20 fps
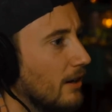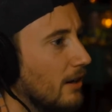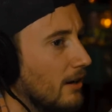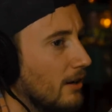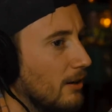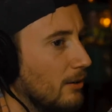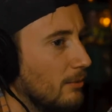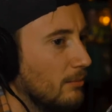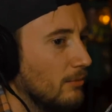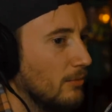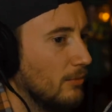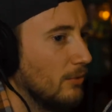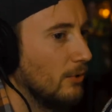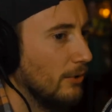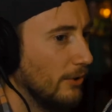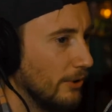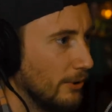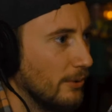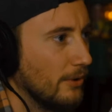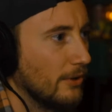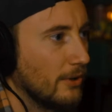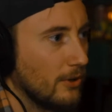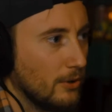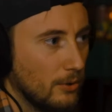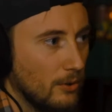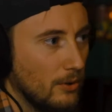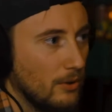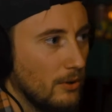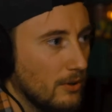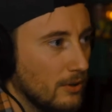Really, really
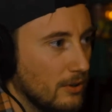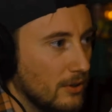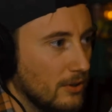cool.